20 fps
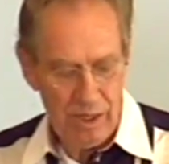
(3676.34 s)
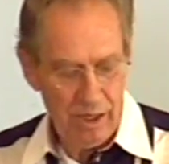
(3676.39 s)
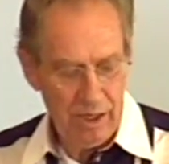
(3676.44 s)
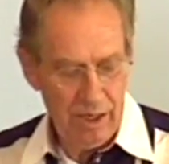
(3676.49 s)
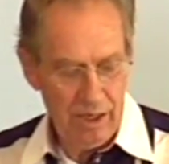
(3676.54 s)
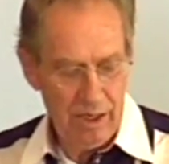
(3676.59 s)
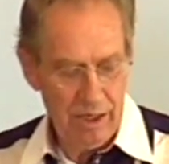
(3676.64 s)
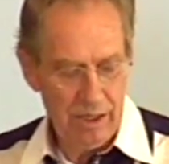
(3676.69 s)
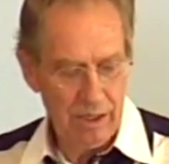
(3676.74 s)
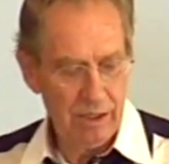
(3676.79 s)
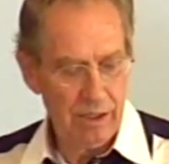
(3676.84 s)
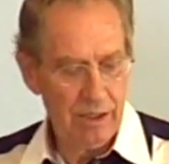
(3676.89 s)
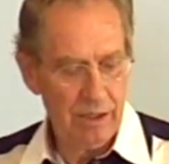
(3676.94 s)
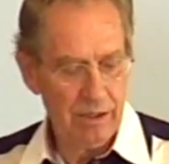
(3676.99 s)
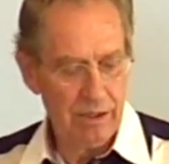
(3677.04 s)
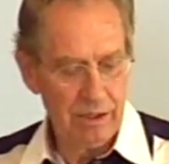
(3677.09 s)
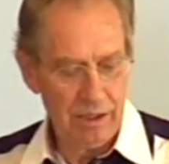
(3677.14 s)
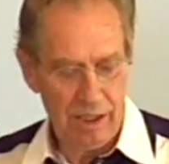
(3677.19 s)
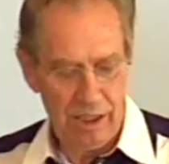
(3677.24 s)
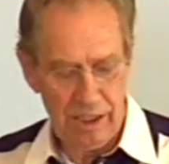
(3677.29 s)

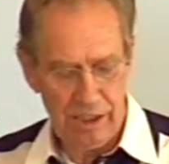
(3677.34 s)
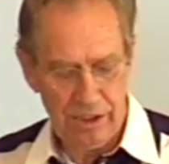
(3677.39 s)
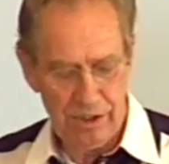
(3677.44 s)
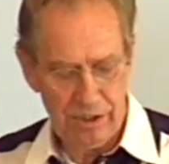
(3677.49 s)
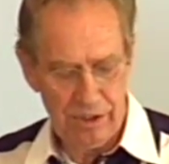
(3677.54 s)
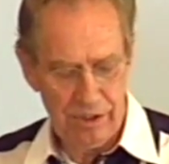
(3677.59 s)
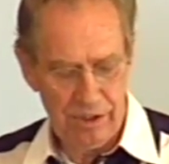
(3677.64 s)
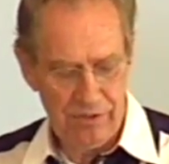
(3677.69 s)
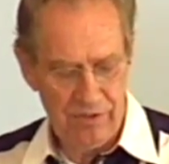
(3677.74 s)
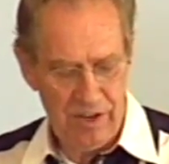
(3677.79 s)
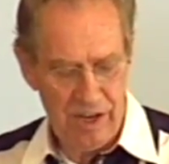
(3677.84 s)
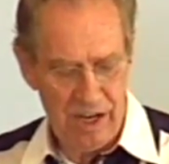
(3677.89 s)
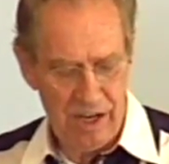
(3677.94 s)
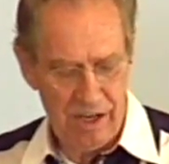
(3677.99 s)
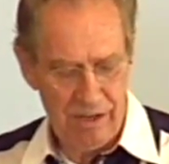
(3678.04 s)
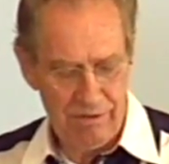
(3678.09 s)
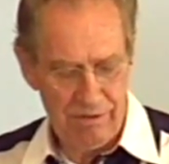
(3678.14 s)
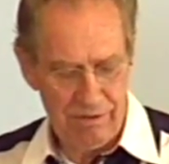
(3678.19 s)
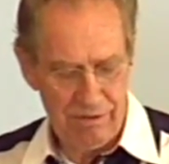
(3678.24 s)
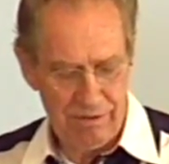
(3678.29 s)
Galatians 5. Didn't
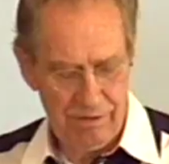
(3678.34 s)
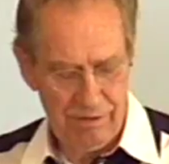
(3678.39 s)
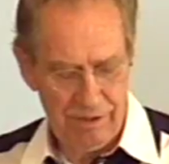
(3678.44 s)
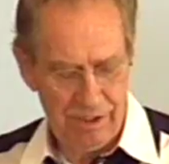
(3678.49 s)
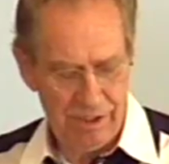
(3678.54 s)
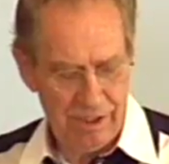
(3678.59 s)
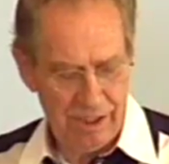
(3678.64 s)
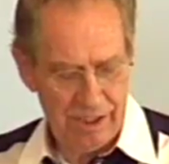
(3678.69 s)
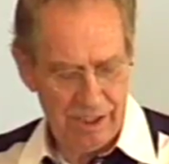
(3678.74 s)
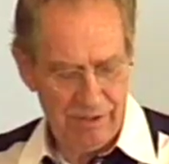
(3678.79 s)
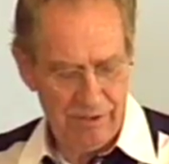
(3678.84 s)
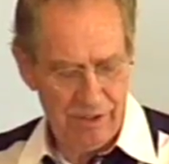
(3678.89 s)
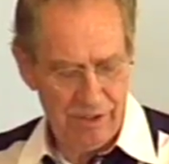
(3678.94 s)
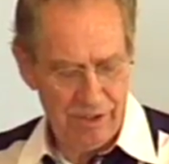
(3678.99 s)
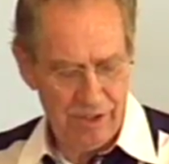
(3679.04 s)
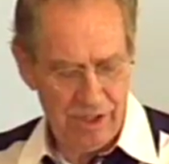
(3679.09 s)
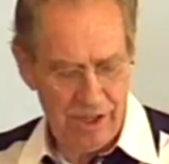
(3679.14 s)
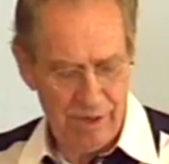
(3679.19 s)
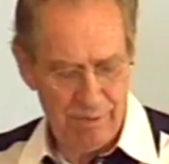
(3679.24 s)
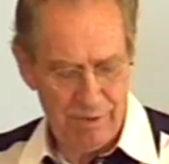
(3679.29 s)
I give you the chapter?
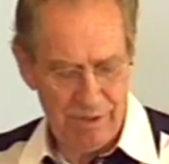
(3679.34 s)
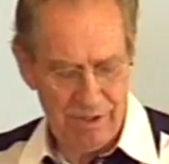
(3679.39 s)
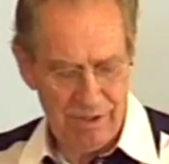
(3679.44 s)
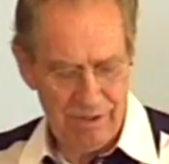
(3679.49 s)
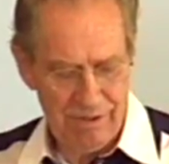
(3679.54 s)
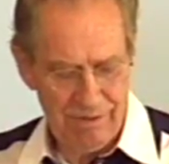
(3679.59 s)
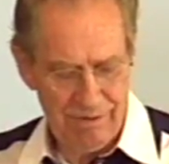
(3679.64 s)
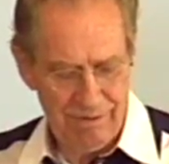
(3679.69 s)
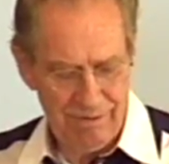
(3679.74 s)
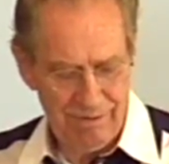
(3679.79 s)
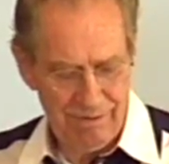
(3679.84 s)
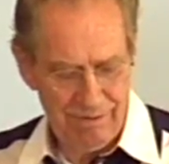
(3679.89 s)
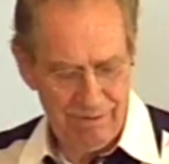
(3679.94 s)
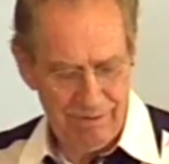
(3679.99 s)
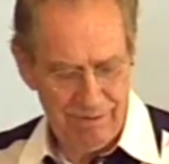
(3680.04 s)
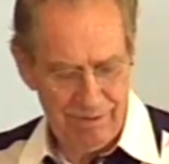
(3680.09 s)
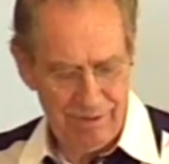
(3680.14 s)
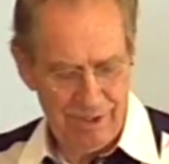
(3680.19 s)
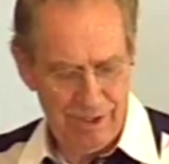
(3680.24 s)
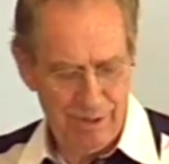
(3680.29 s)
I'm
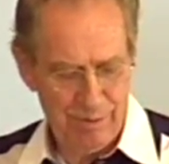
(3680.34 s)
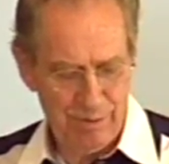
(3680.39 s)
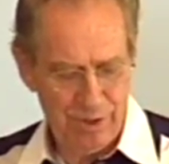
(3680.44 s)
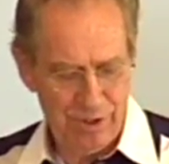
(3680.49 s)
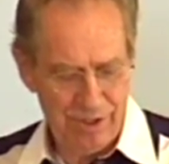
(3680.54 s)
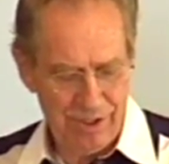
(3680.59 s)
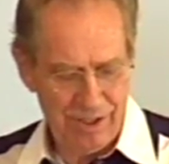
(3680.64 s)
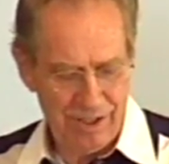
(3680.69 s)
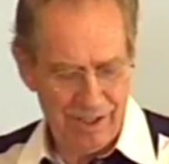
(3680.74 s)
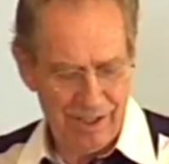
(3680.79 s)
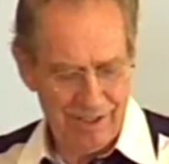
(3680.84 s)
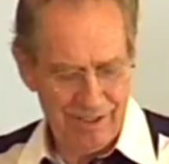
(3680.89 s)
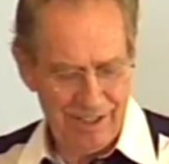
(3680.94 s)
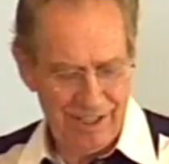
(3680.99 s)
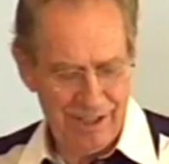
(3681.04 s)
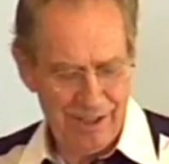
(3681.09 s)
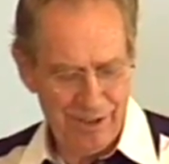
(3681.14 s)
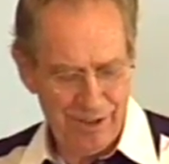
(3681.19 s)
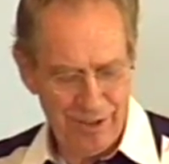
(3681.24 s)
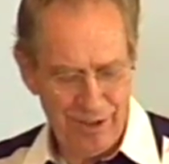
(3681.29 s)
sorry. Now you know what
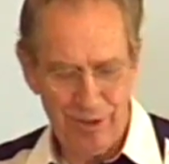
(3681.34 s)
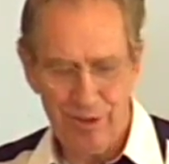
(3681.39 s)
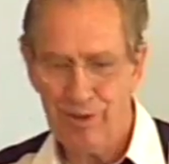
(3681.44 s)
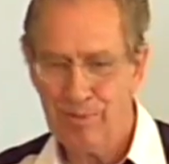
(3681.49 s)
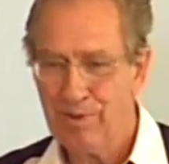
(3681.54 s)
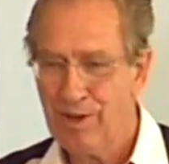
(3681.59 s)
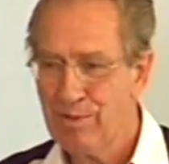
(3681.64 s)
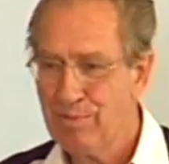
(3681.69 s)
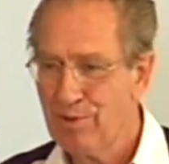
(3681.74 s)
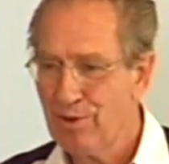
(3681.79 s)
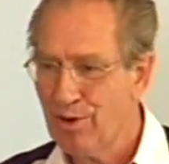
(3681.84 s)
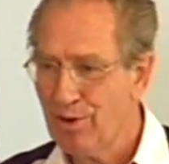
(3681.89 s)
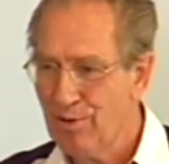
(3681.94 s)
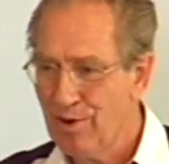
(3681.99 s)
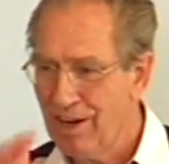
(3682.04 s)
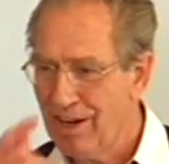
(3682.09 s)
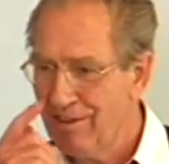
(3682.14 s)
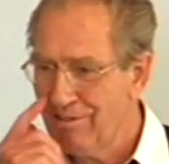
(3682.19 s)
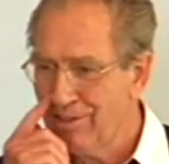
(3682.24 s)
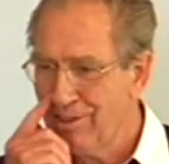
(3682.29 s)
my poor wife goes
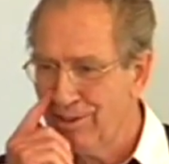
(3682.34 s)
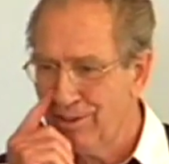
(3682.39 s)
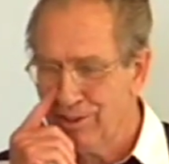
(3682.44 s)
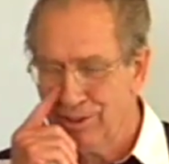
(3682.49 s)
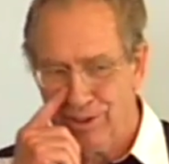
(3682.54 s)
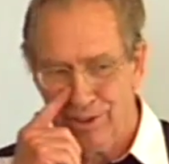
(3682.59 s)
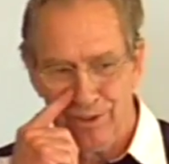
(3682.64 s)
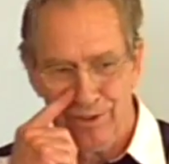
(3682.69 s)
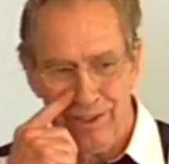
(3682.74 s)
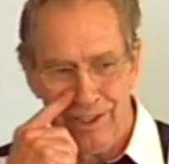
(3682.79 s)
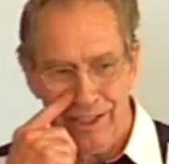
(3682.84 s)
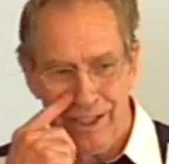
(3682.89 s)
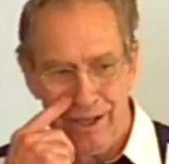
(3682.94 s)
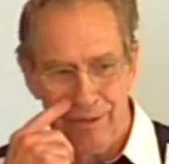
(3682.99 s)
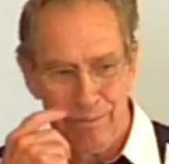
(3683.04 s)
through on that program.